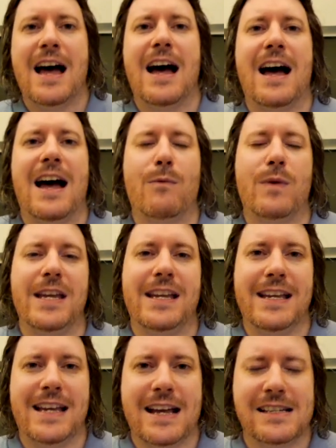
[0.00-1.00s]
Where you
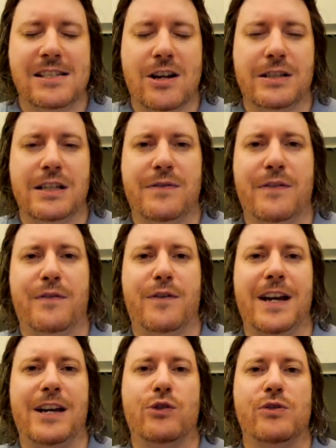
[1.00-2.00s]
can get started for
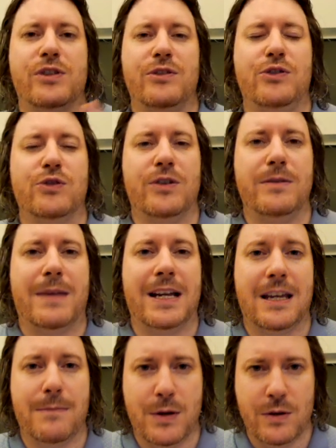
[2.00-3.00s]
free and also join my
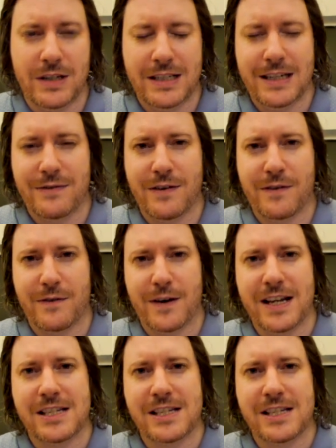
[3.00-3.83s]
community for free.